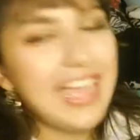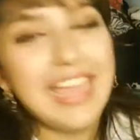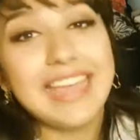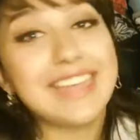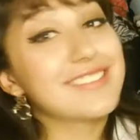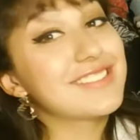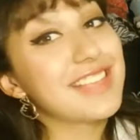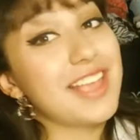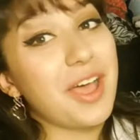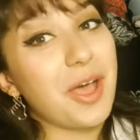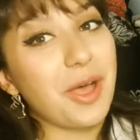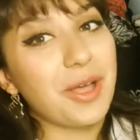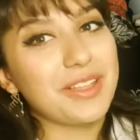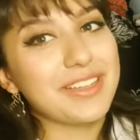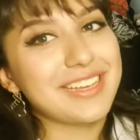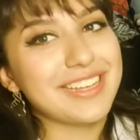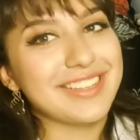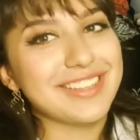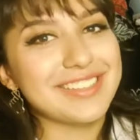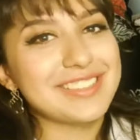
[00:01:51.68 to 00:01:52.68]
It's not all
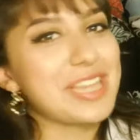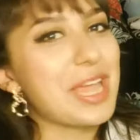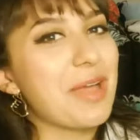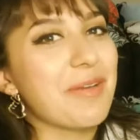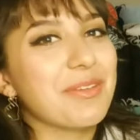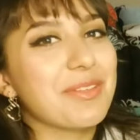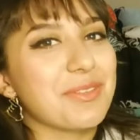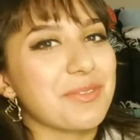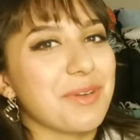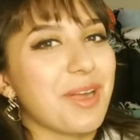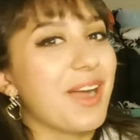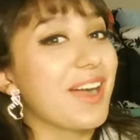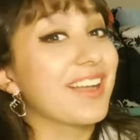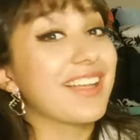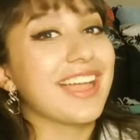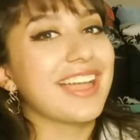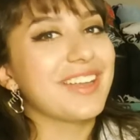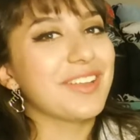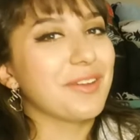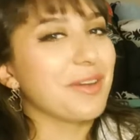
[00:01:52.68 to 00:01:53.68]
in English. I was wrong.
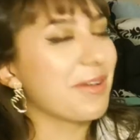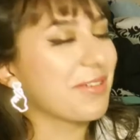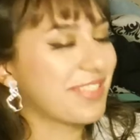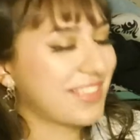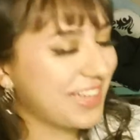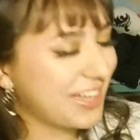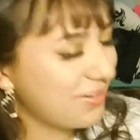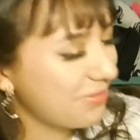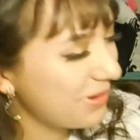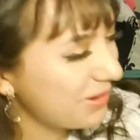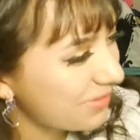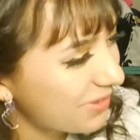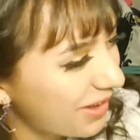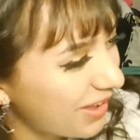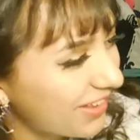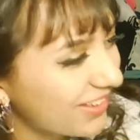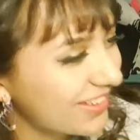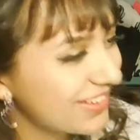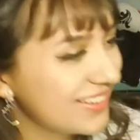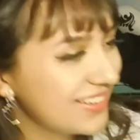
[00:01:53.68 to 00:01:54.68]
I knew I was gonna be
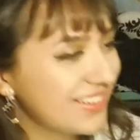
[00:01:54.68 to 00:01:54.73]
wrong.